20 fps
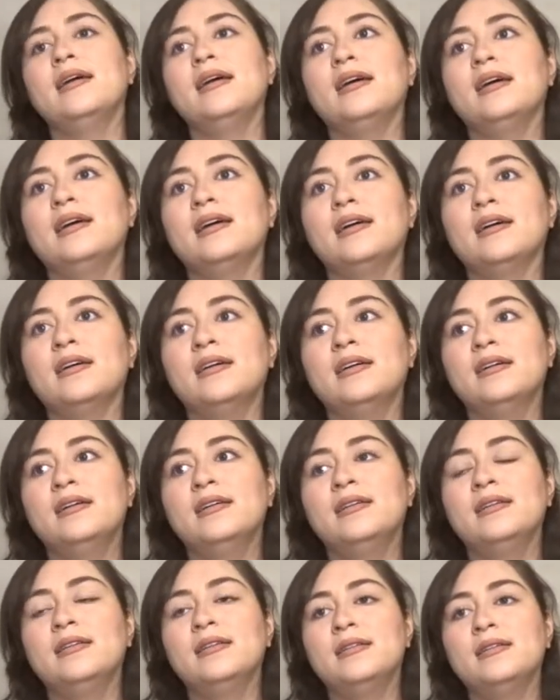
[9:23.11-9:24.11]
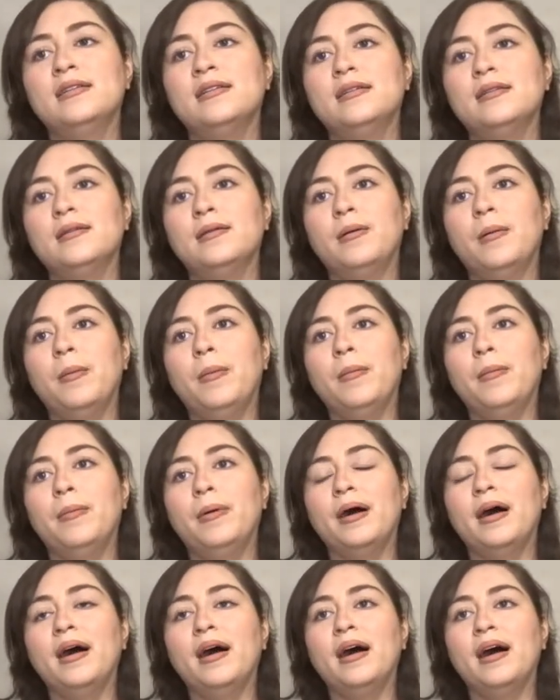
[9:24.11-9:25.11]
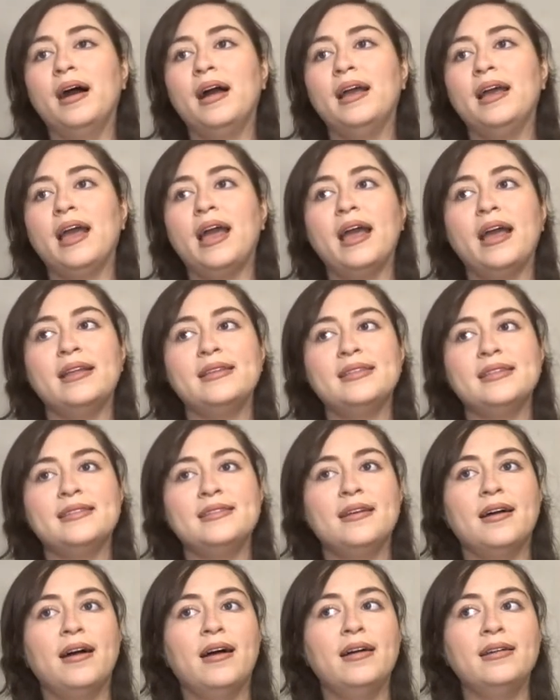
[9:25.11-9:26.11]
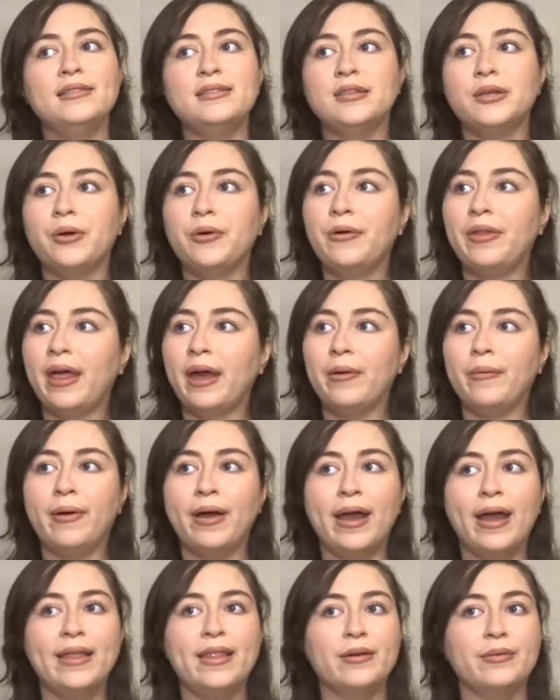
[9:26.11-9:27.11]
But it did not go that way.